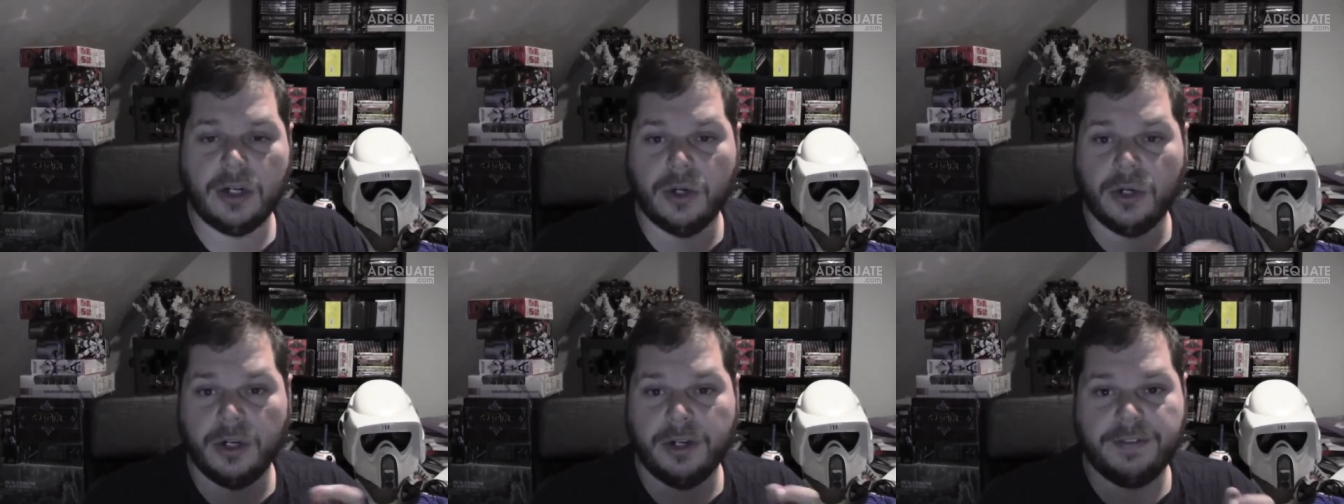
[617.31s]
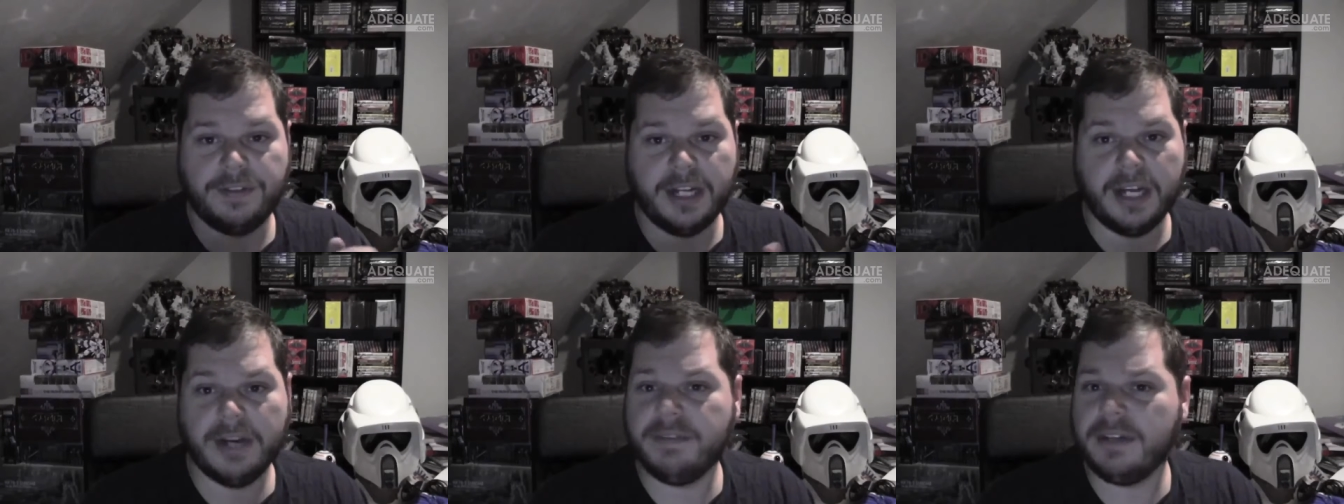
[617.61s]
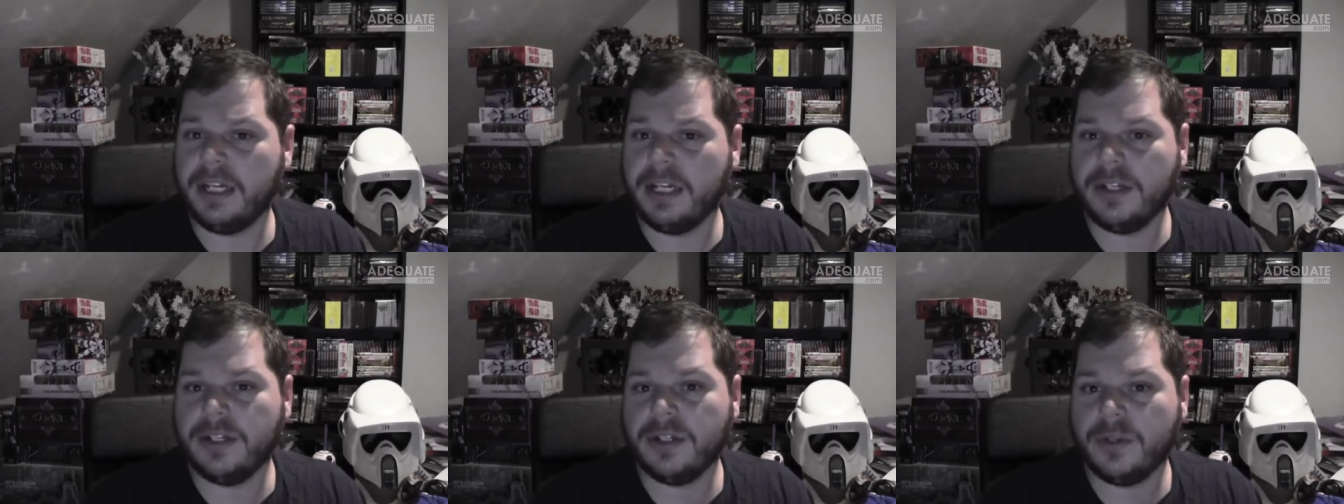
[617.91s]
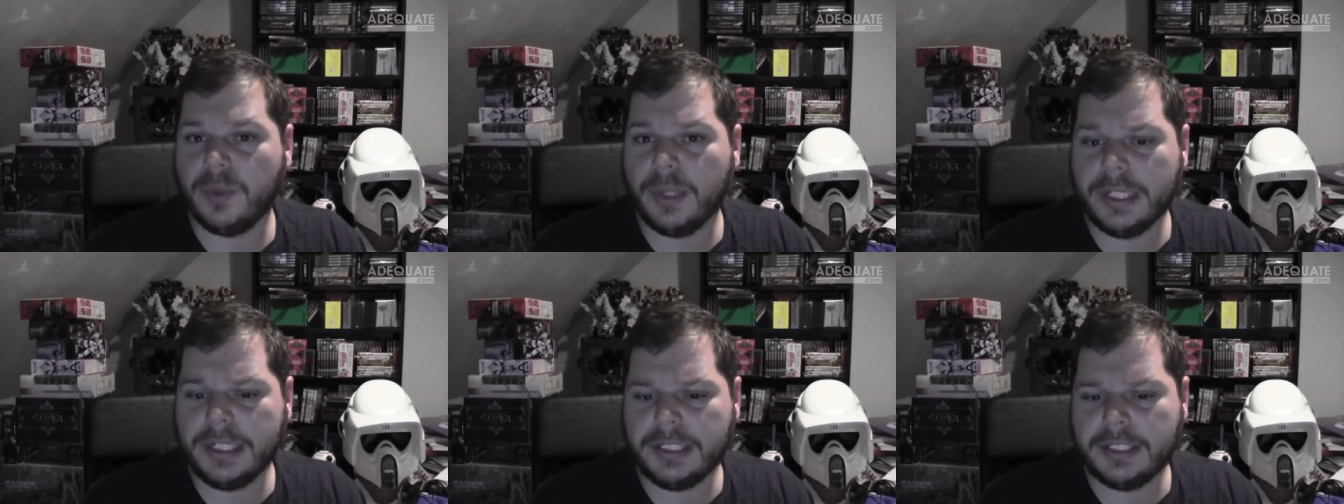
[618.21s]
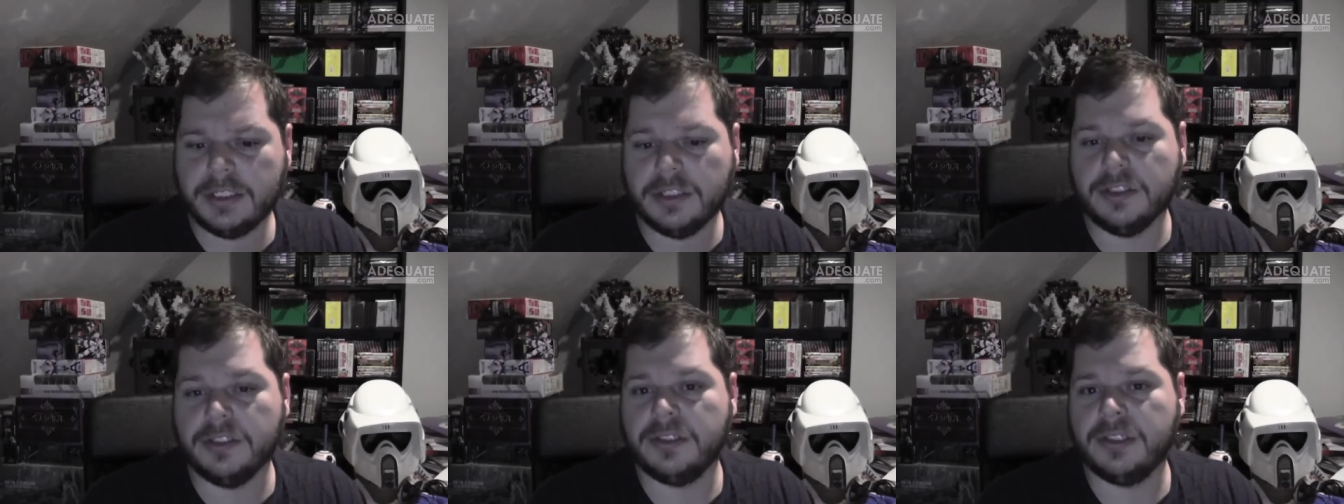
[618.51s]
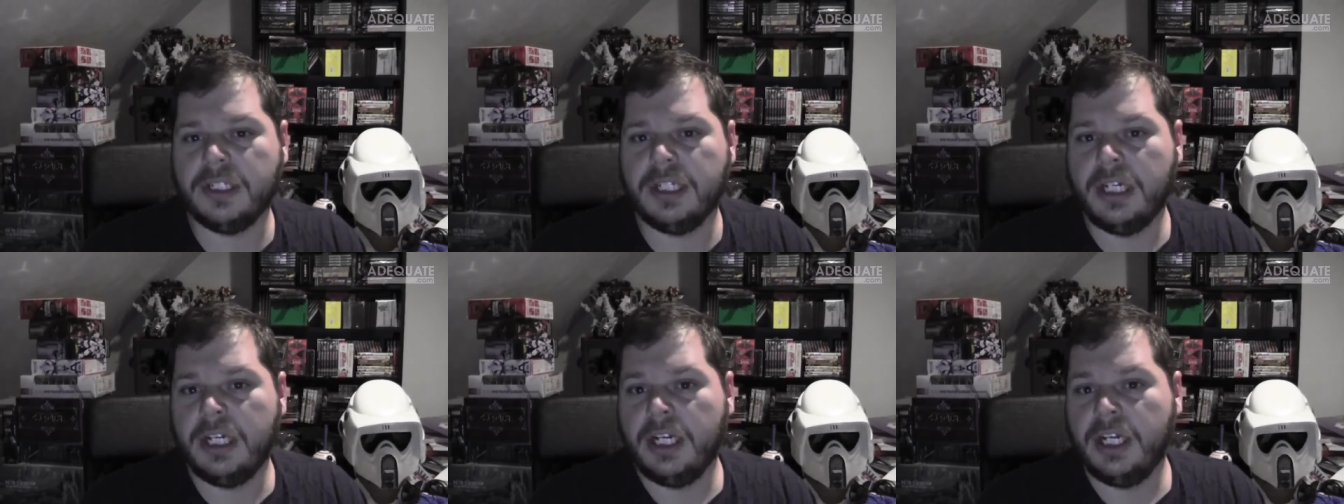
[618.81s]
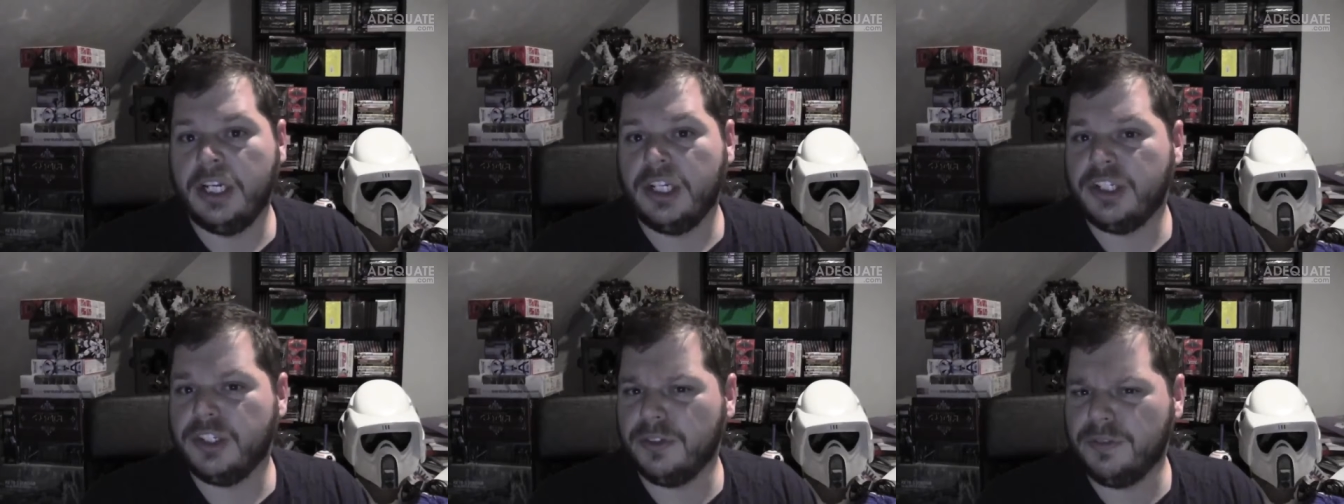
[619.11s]
or if you have any other questions,
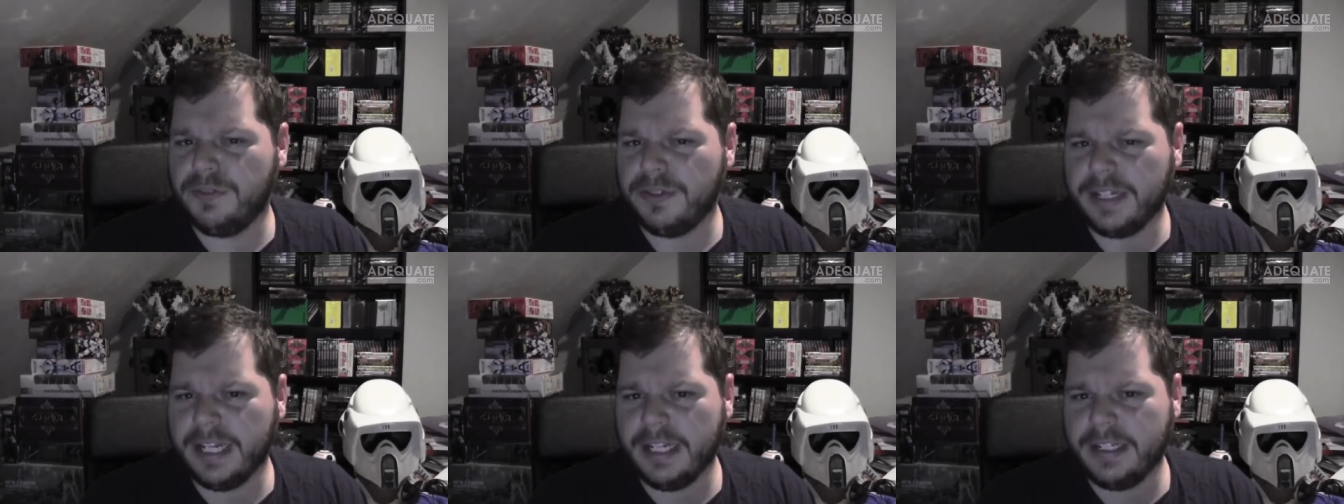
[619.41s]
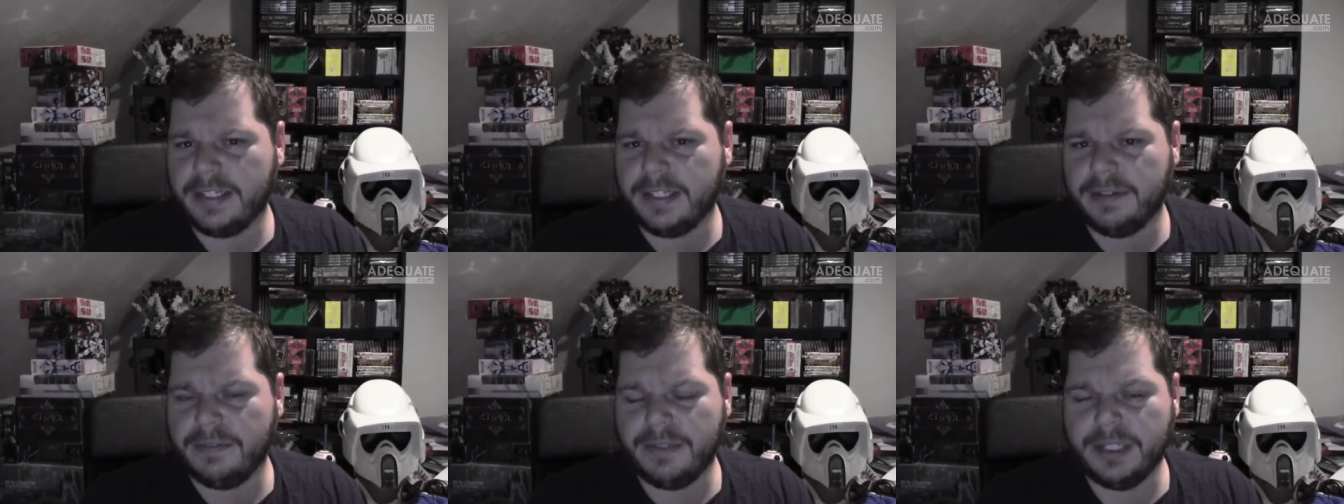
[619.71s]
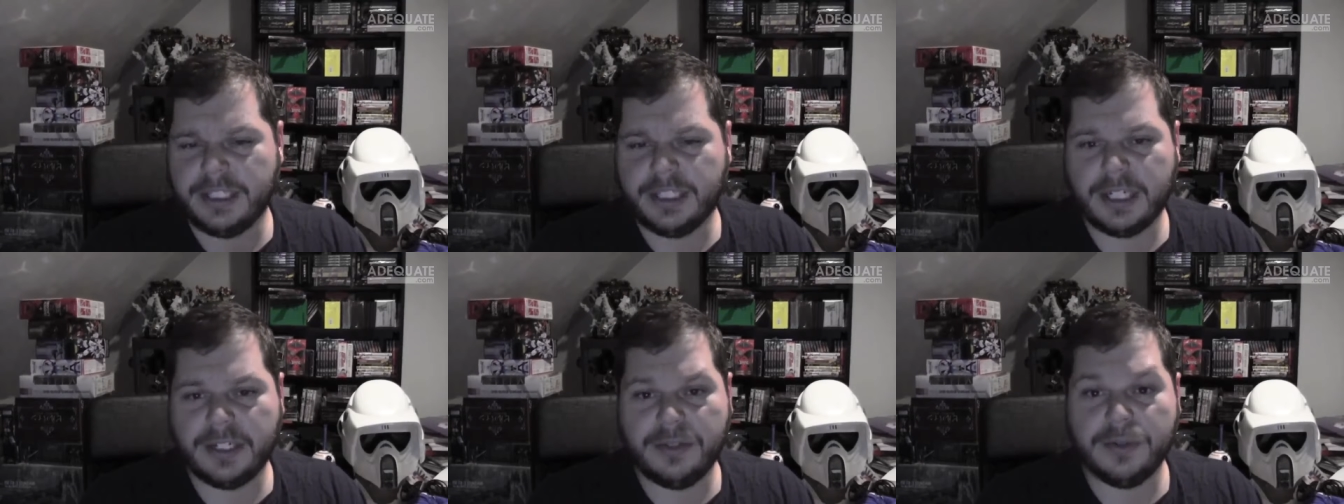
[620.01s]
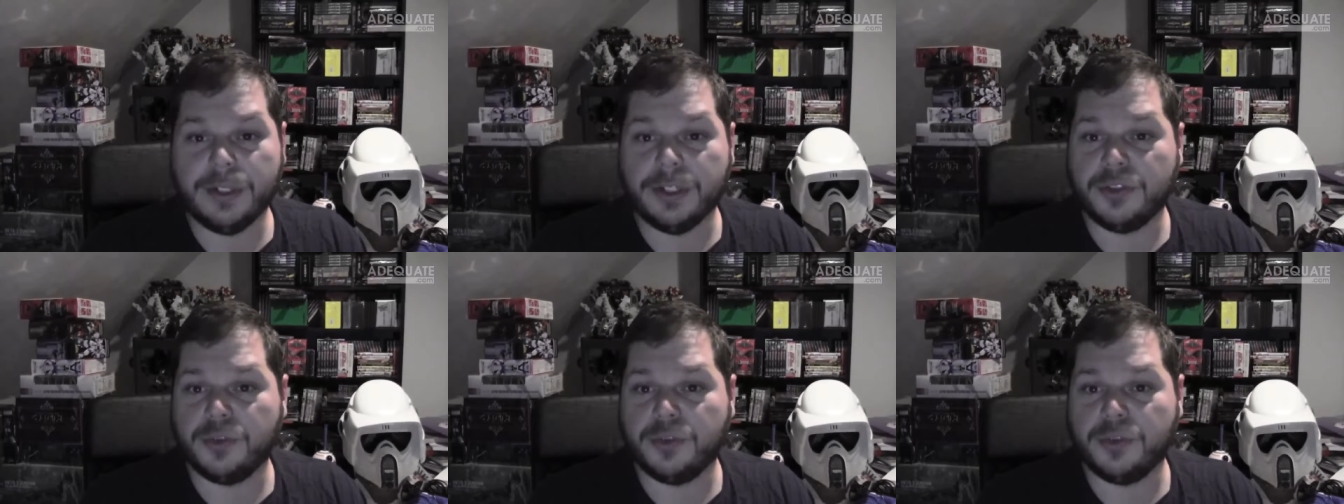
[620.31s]
don't forget to reach out to